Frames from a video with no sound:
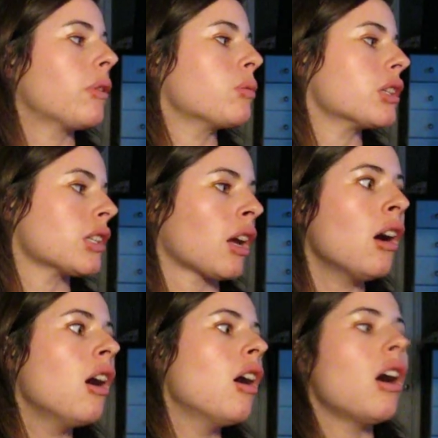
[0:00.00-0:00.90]
Everybody's like,
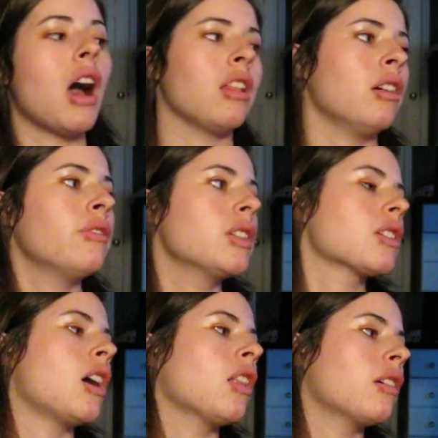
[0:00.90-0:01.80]
oh, I love this
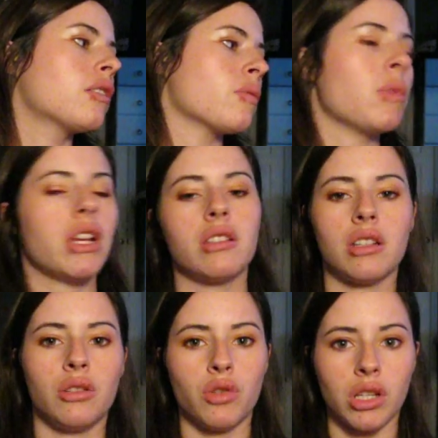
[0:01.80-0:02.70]
color. It's
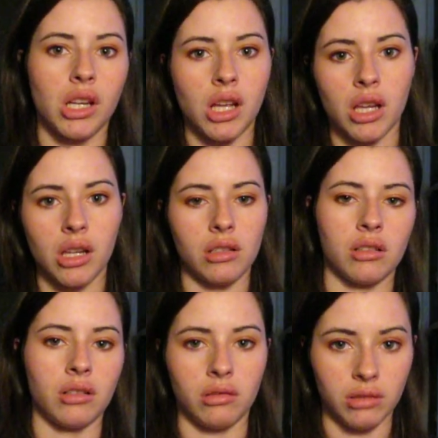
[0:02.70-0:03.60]
amazing. You should get it.
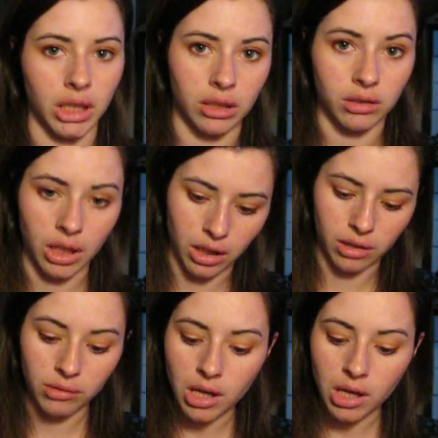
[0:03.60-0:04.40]
So I got it.